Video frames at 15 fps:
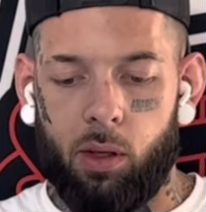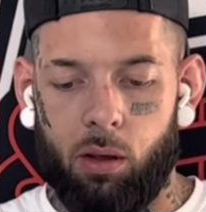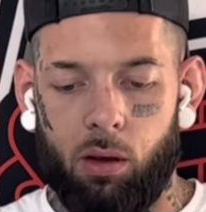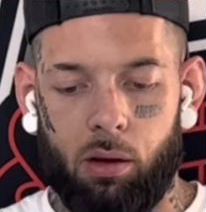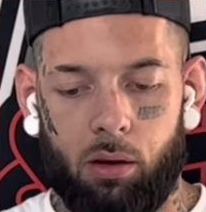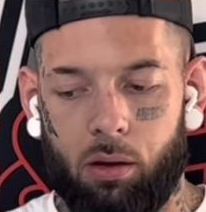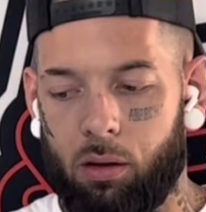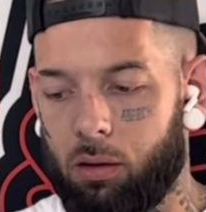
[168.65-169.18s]

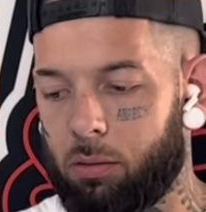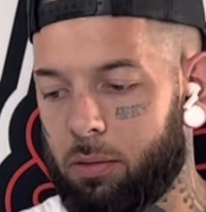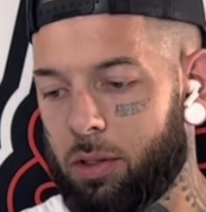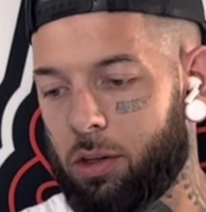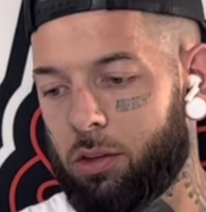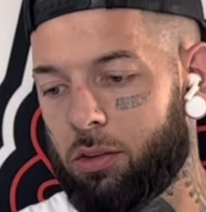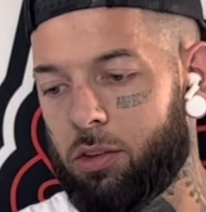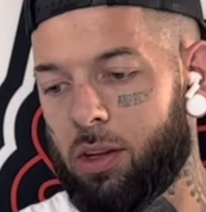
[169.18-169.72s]
Uh,
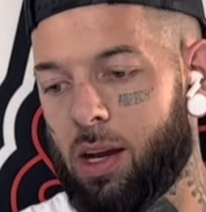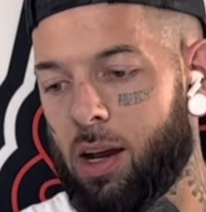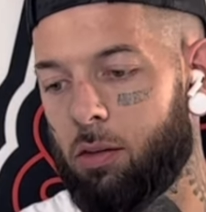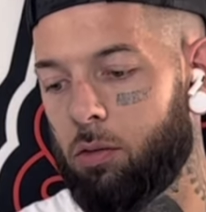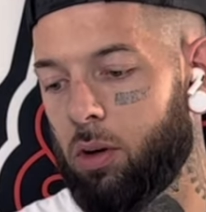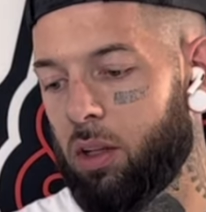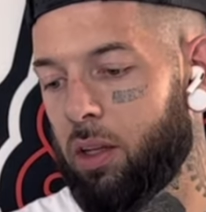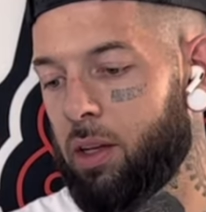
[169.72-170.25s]
there's not
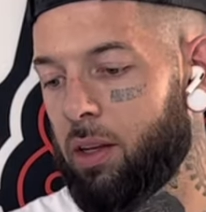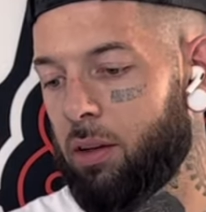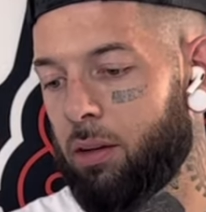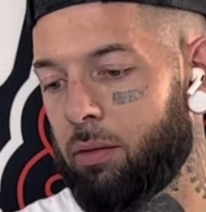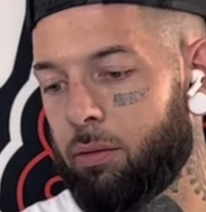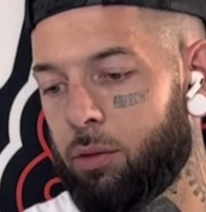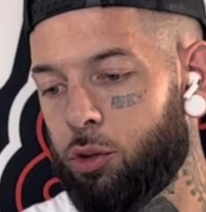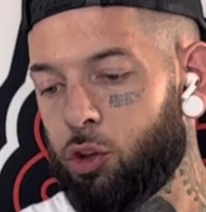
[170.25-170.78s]
really
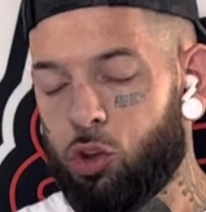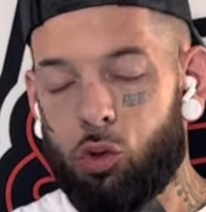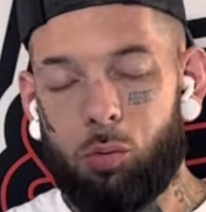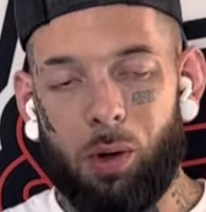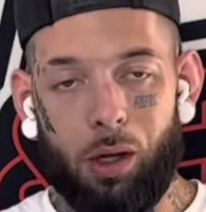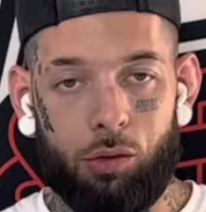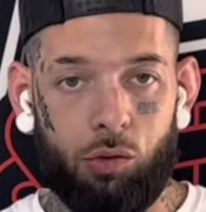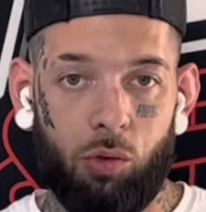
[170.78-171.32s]
too
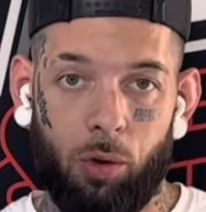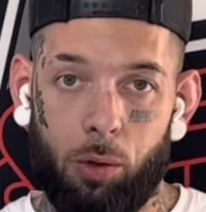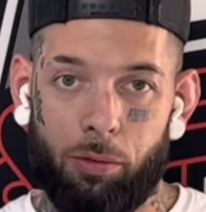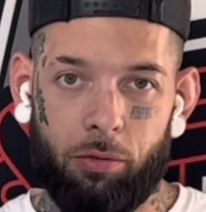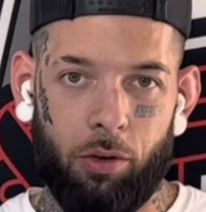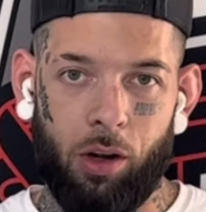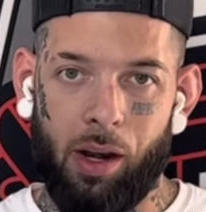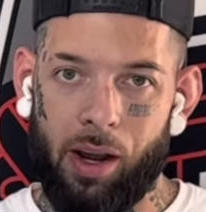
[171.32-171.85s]
much room
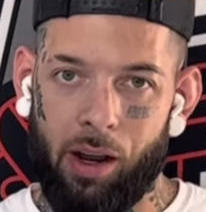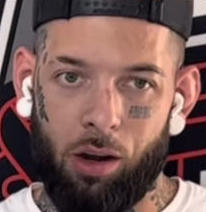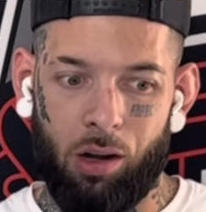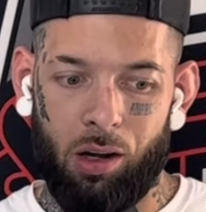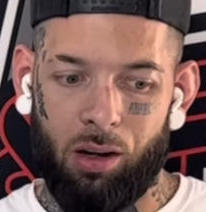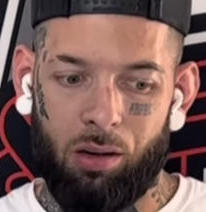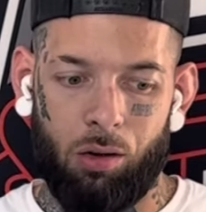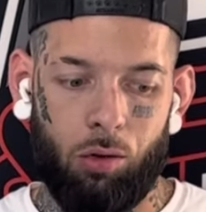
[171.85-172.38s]
for
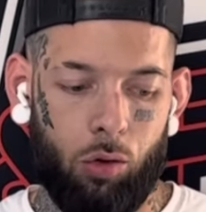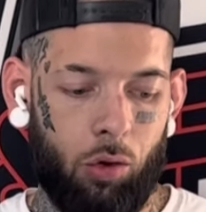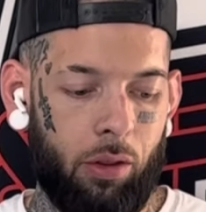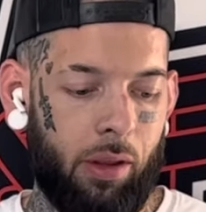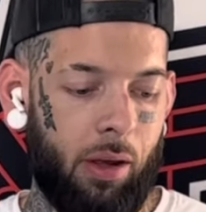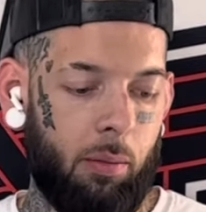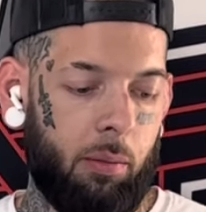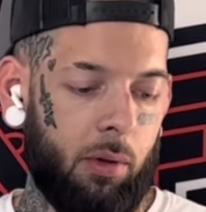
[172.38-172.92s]
error on
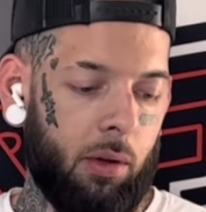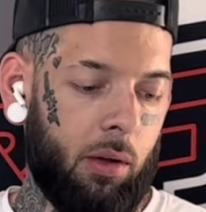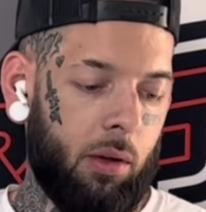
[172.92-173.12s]
them.